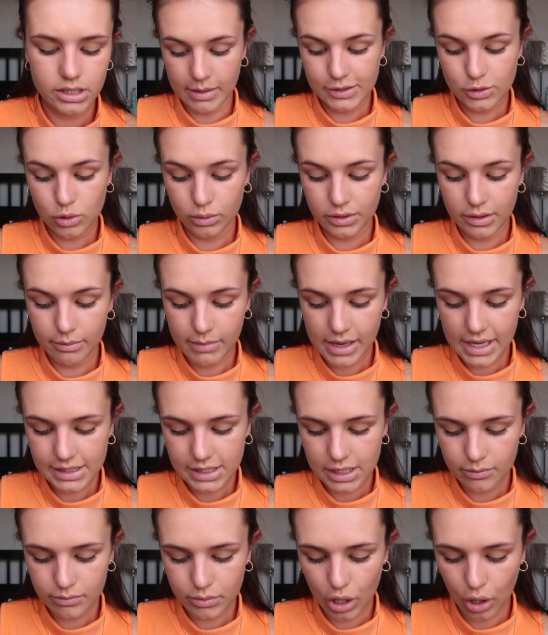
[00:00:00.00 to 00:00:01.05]
It's called the
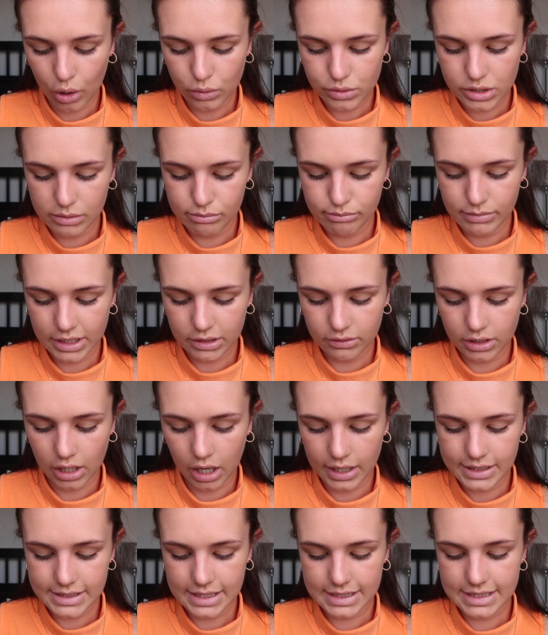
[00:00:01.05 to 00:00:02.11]
Medium Golden Mineralizer